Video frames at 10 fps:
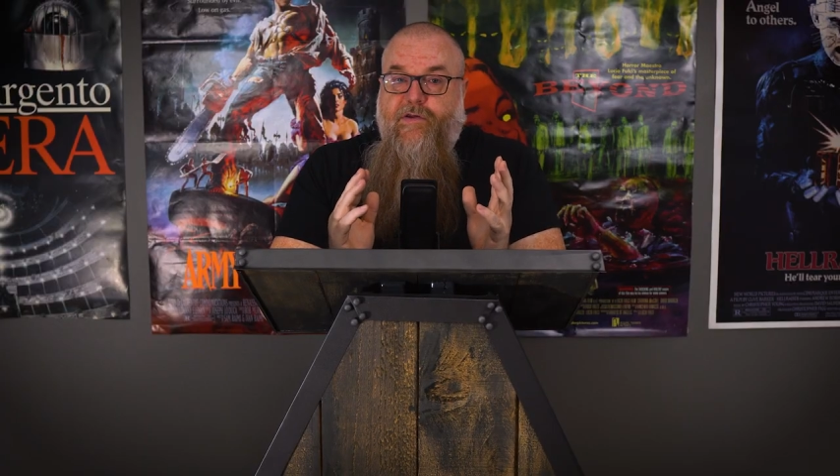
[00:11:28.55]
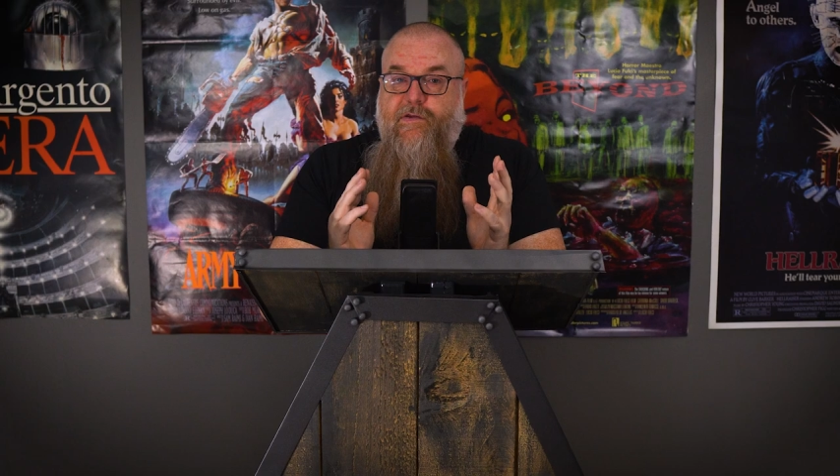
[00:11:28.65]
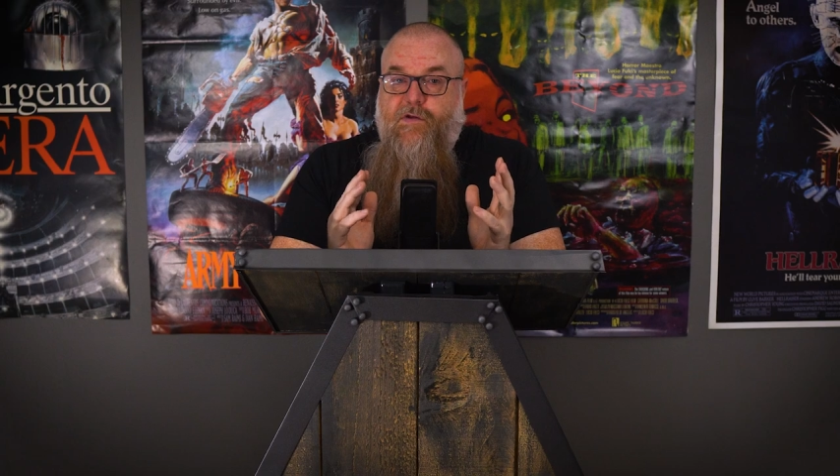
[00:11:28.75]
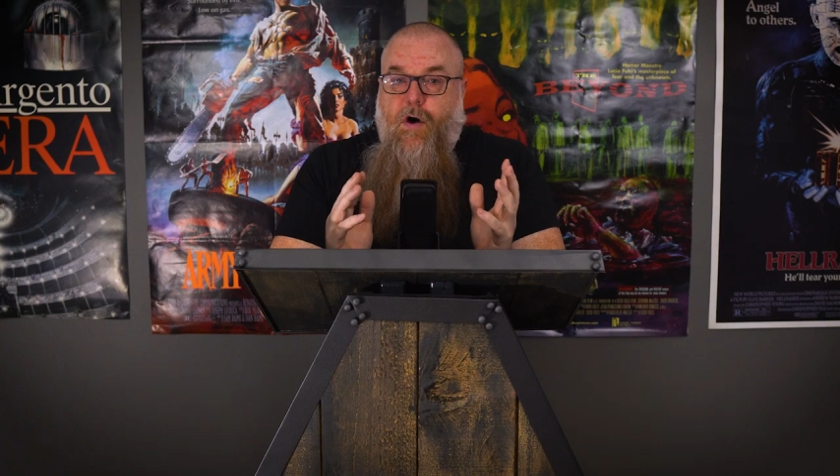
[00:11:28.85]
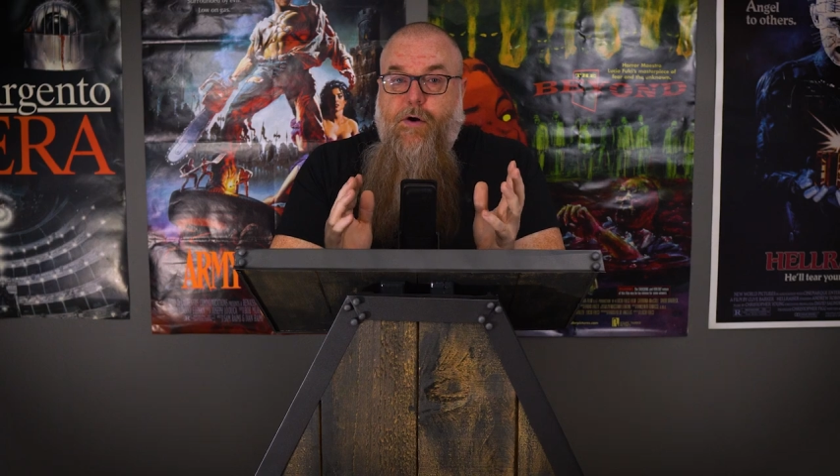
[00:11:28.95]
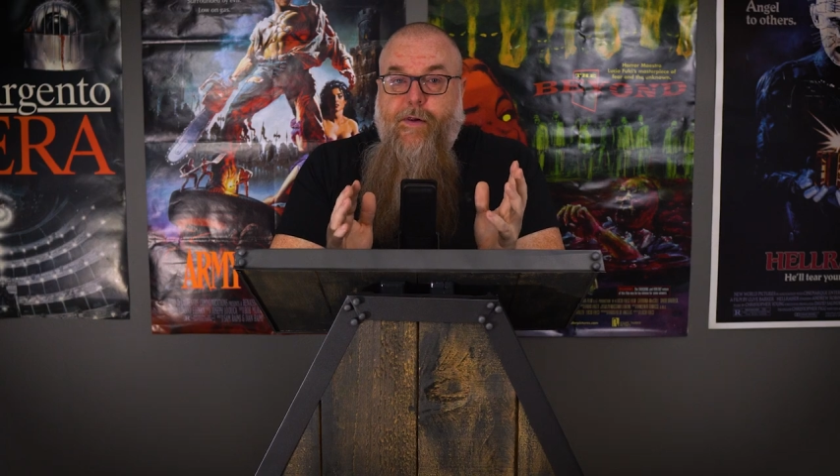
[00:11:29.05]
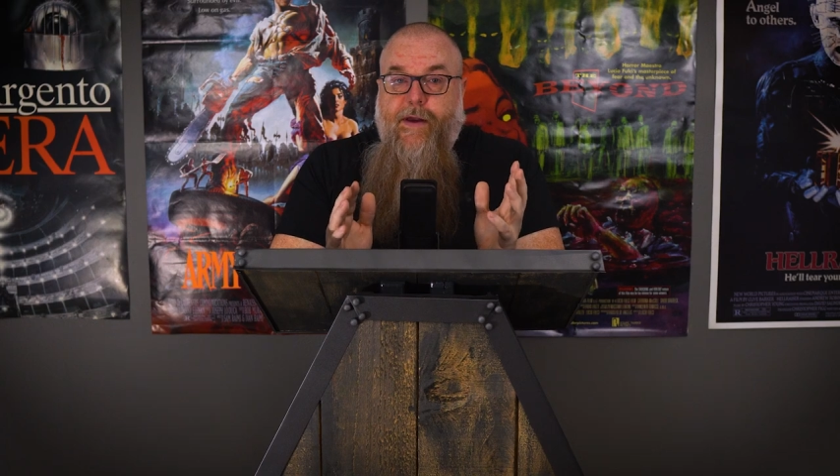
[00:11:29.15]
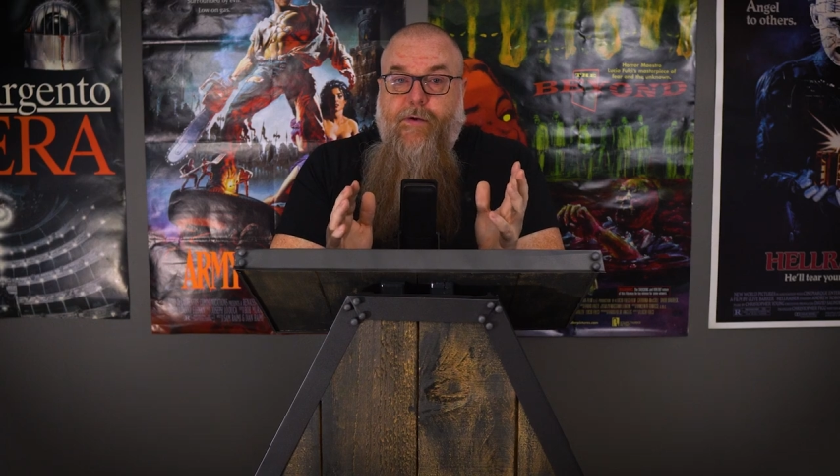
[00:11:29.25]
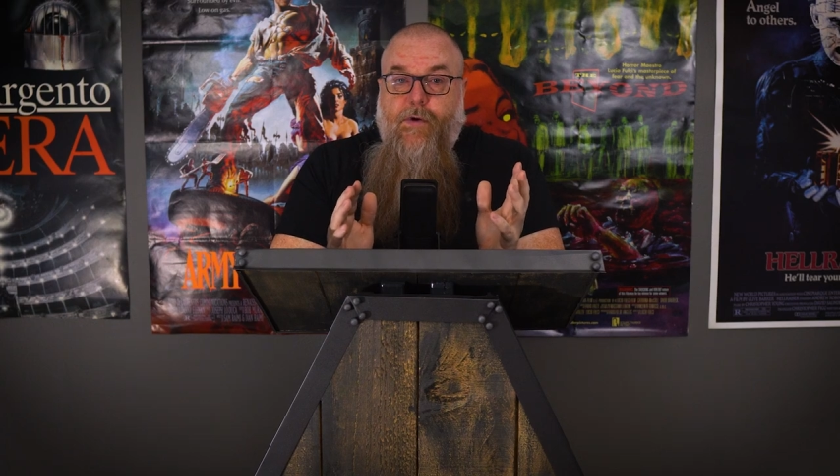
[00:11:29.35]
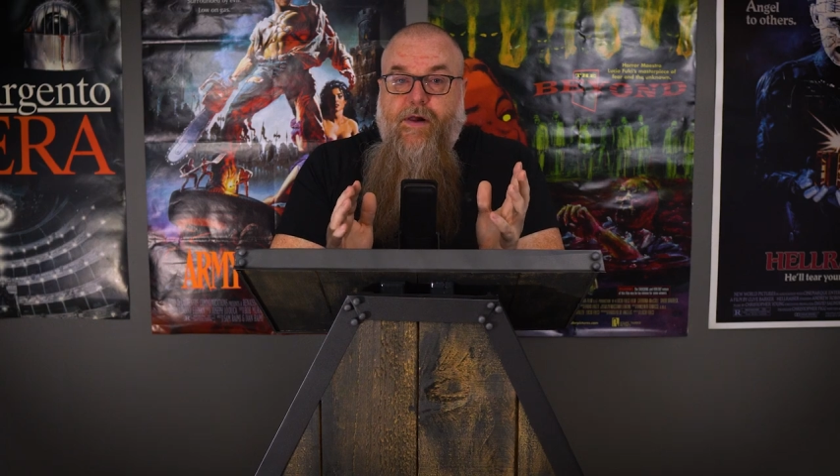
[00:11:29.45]

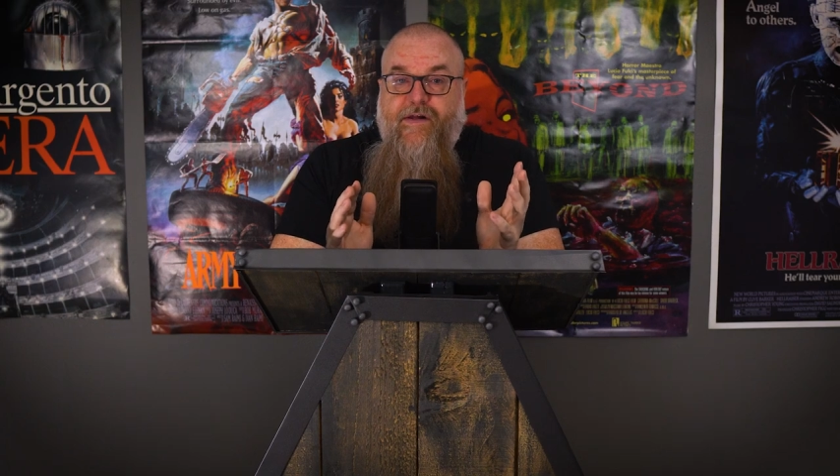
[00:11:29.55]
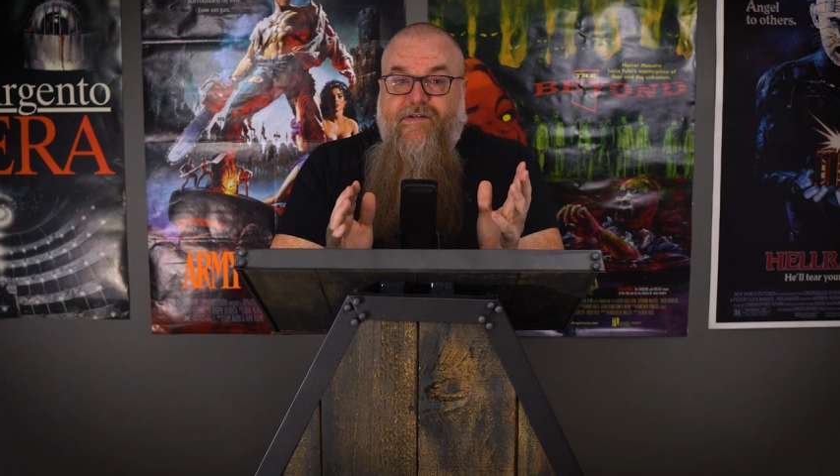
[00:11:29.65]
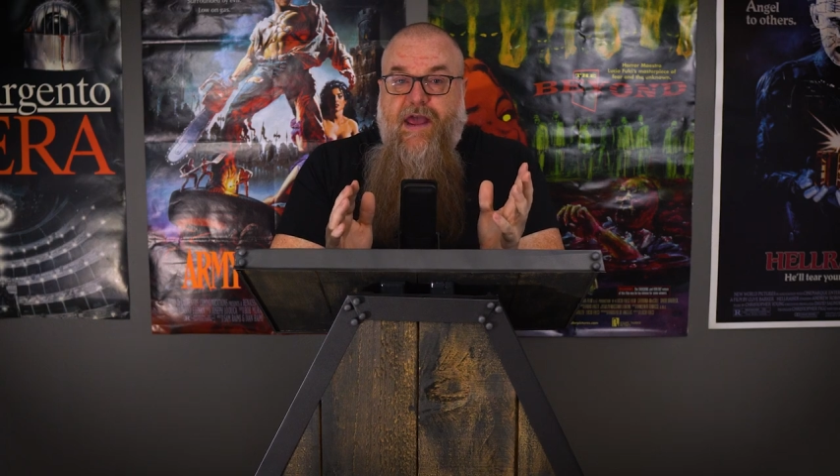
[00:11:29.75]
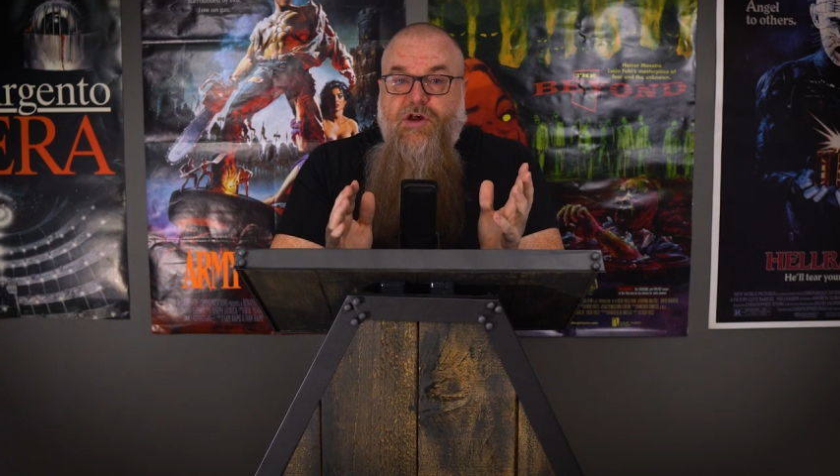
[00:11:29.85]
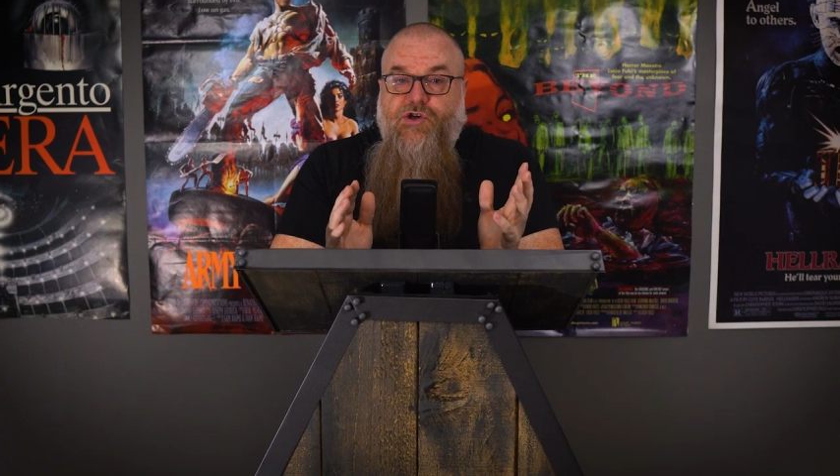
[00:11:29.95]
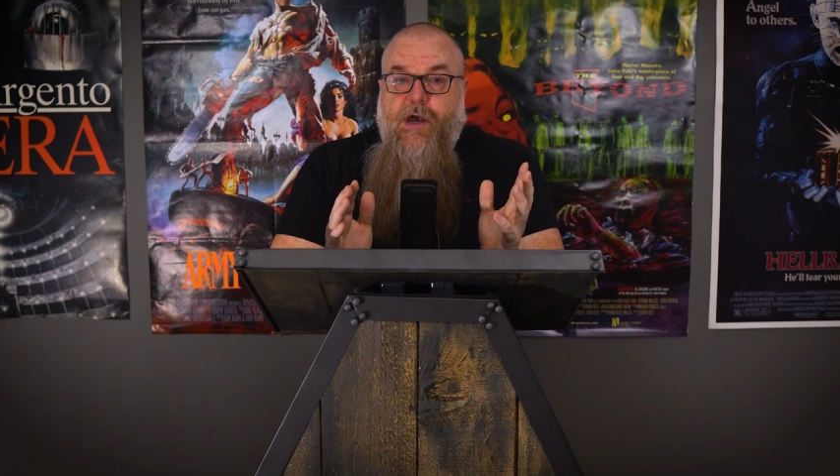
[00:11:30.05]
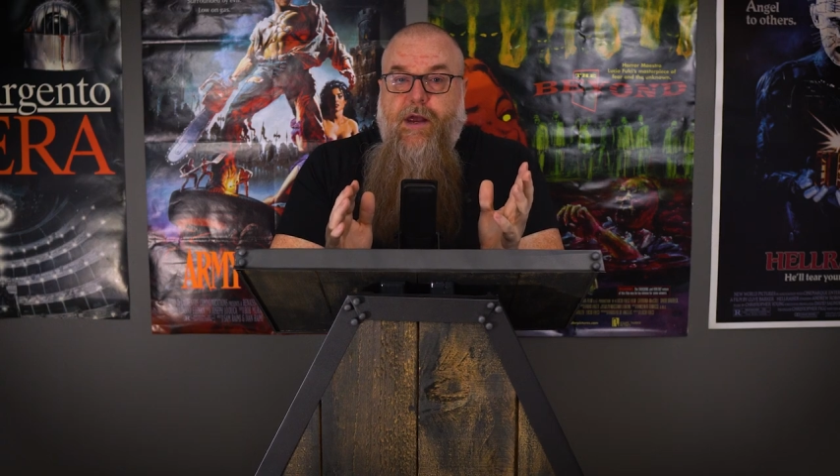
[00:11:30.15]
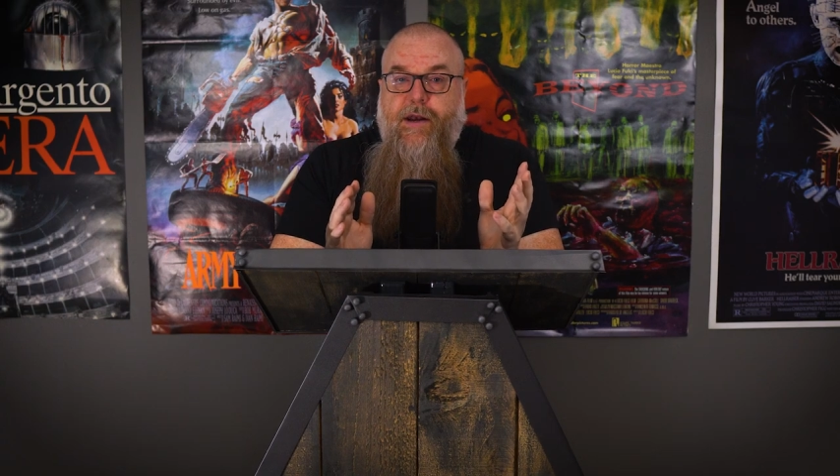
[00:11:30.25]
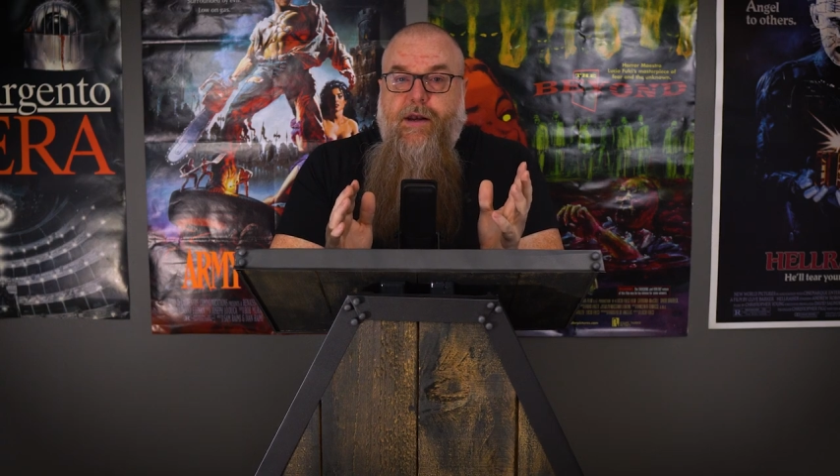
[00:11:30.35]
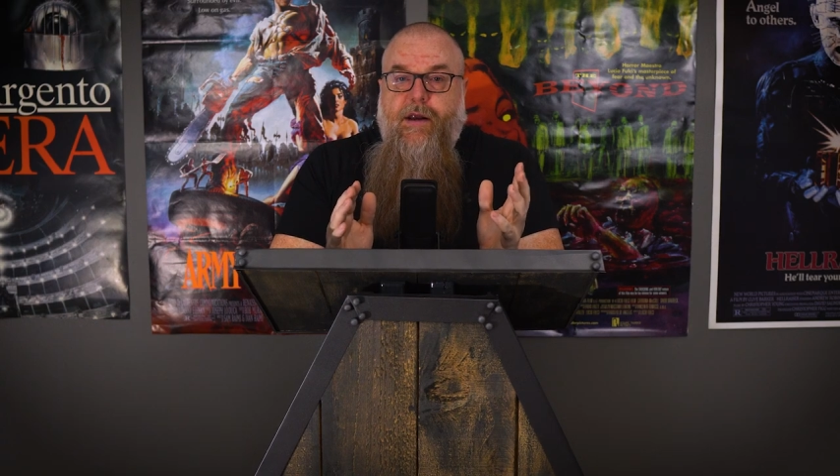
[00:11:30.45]
startling
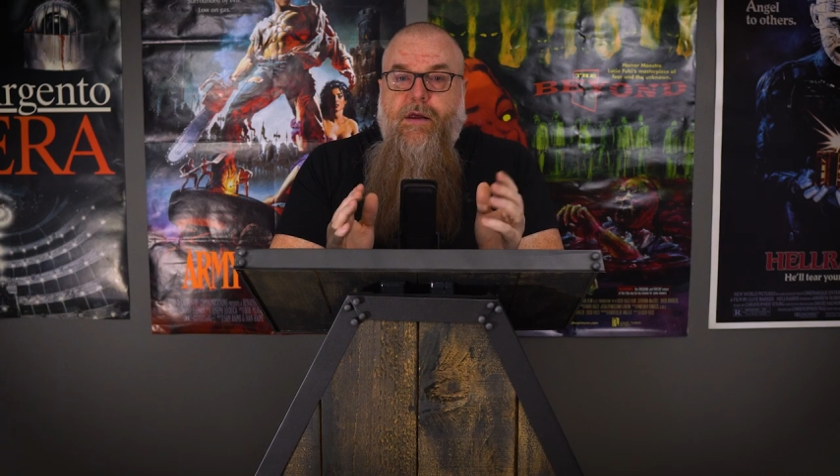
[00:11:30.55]
realization.